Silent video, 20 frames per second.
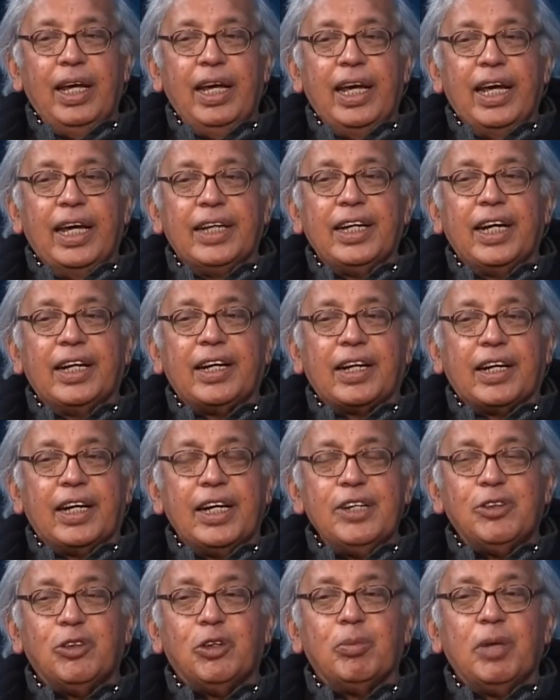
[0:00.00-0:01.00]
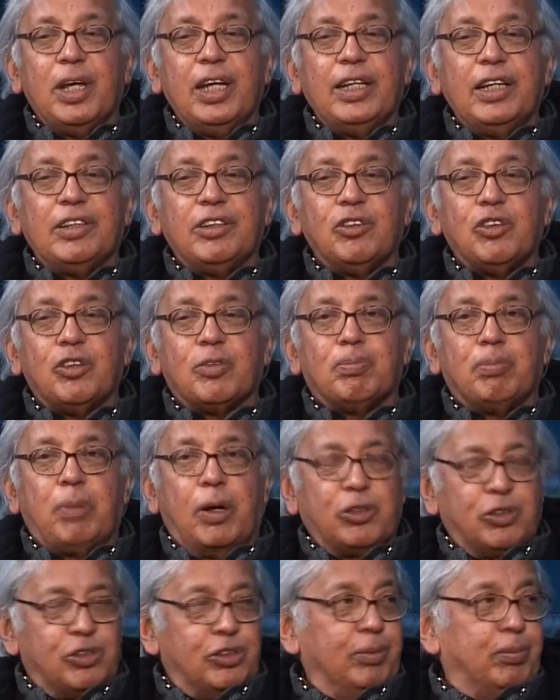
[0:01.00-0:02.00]
And it occurred to me that it's
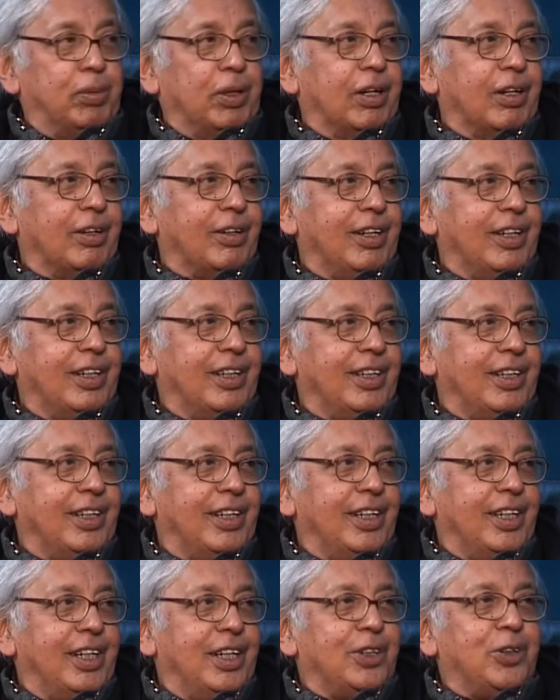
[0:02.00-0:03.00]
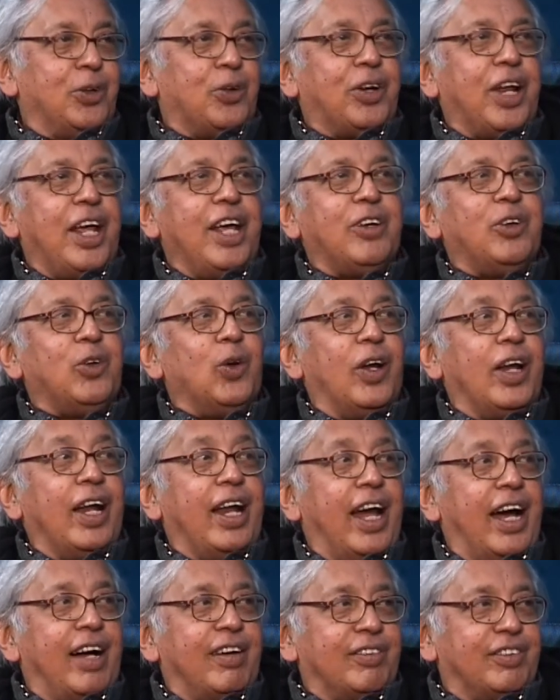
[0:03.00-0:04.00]
possible to take your
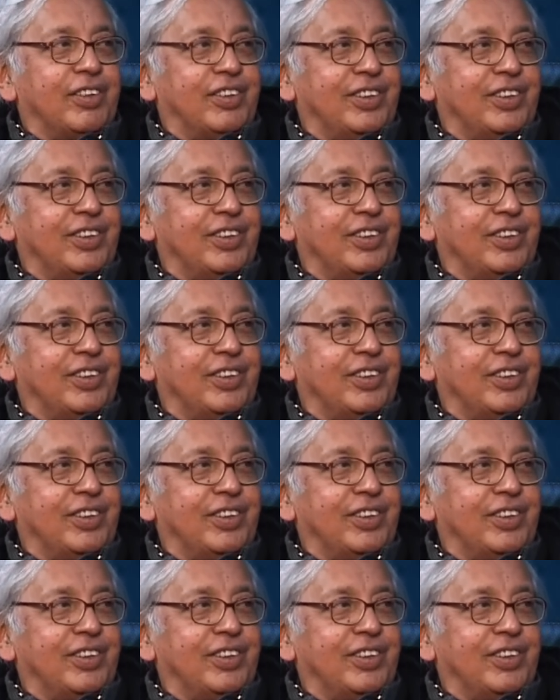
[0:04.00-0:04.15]
love